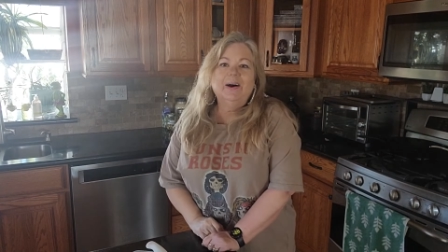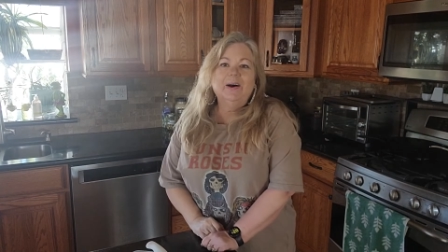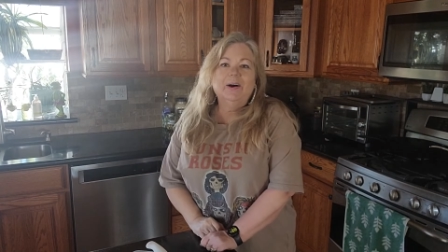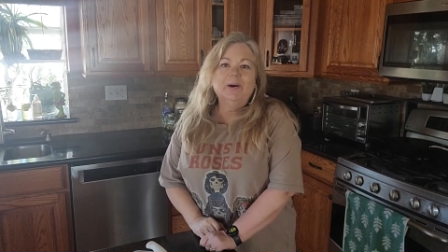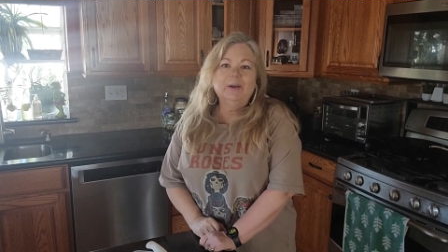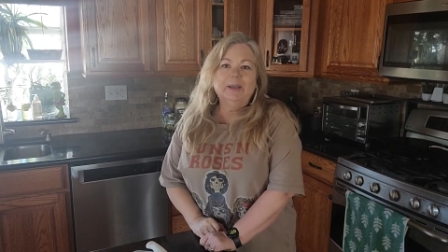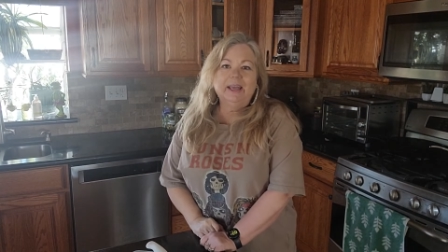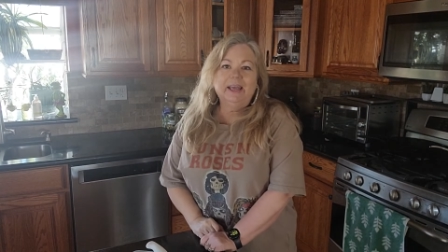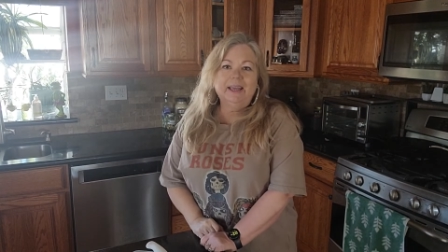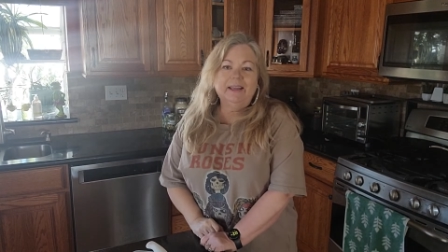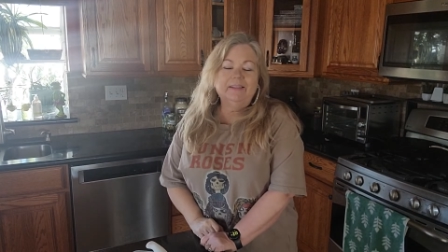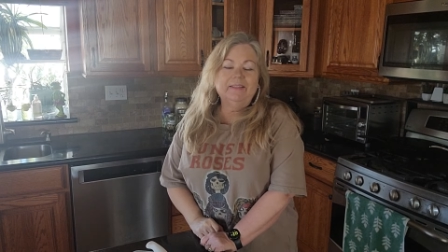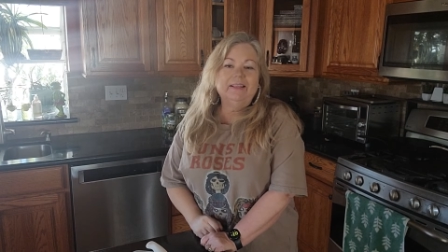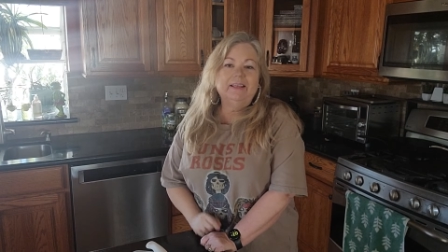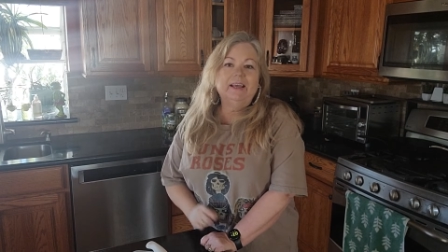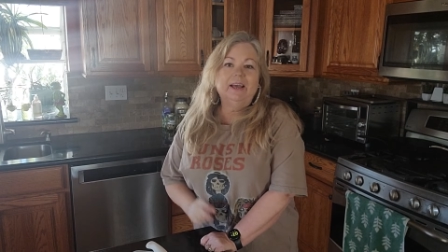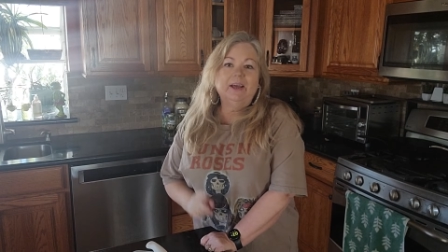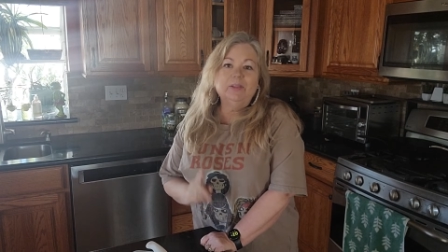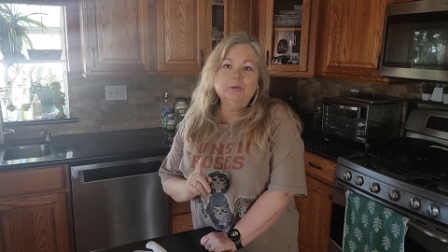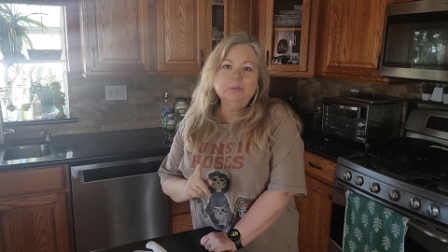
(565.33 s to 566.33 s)
Okay, the
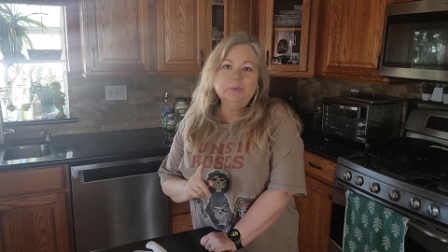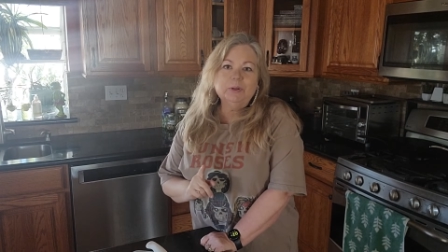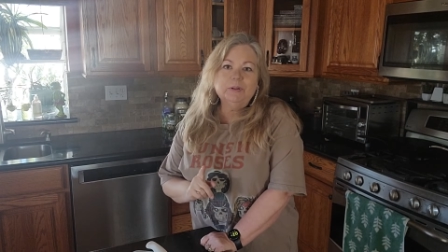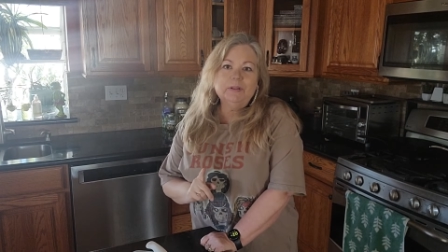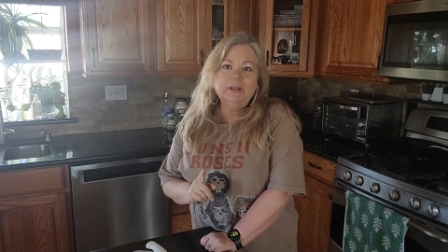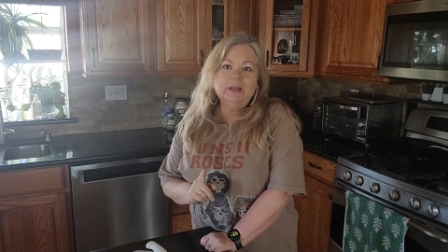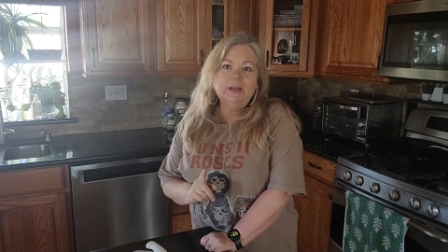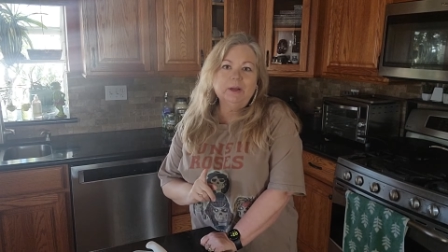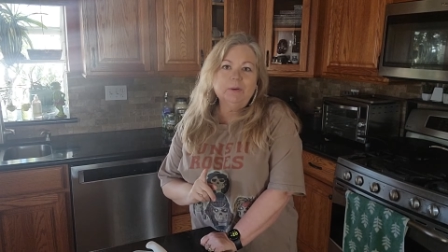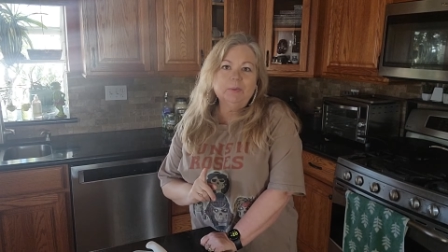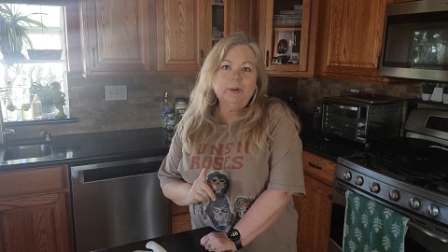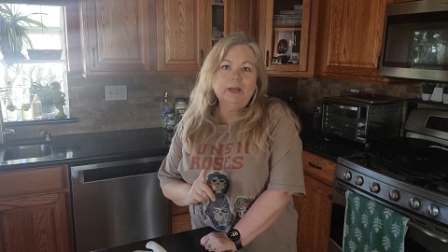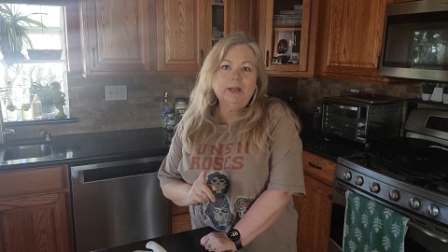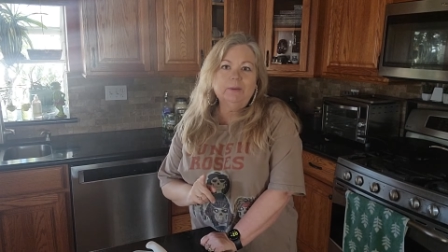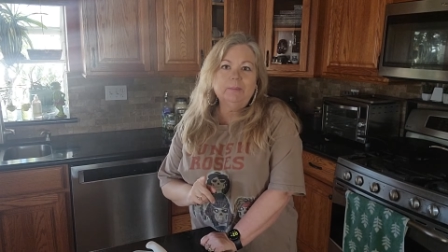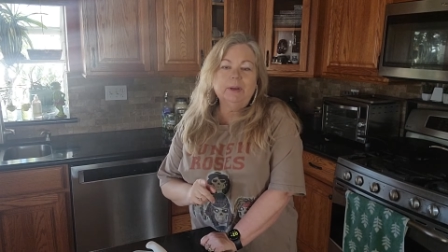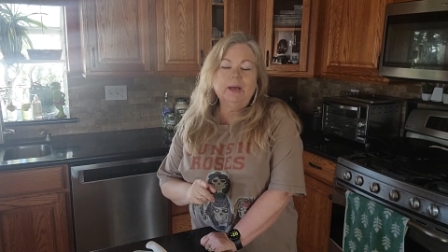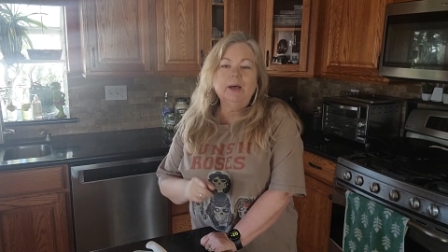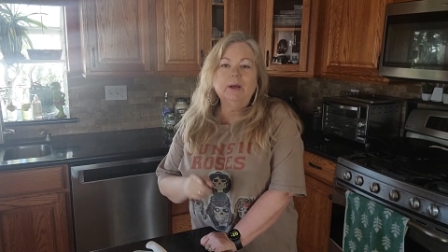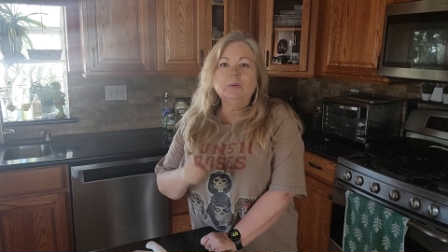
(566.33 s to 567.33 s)
other one that I read
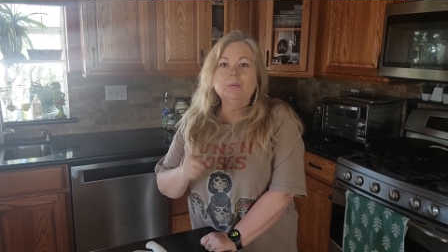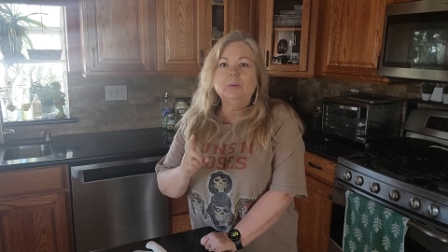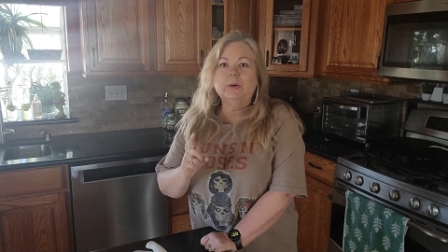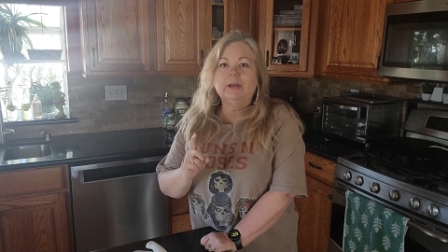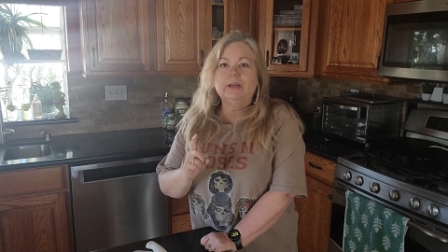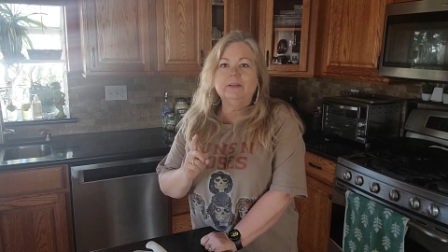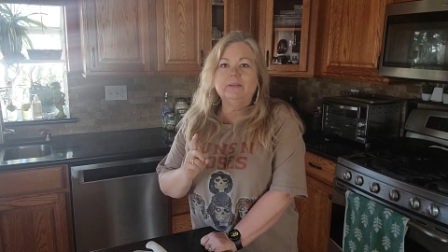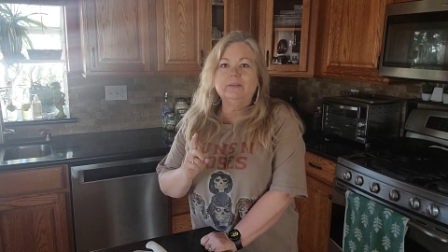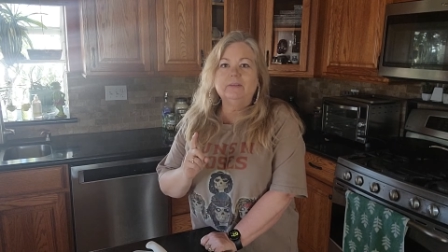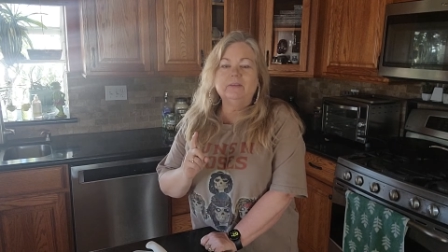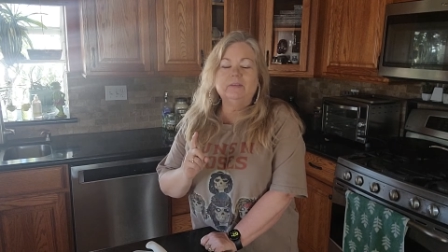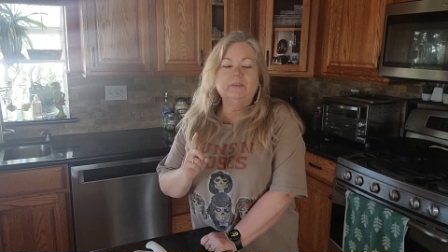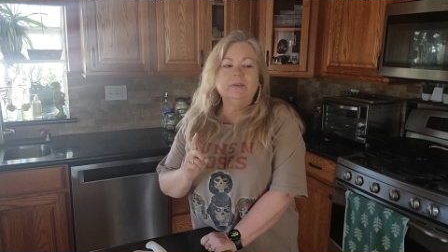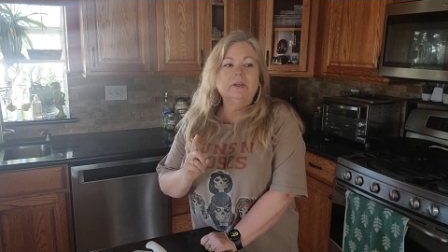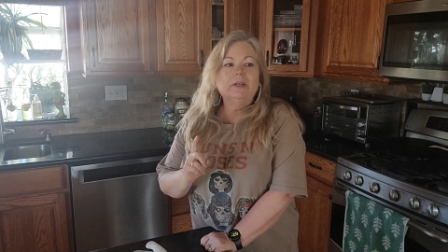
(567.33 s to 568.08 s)
about was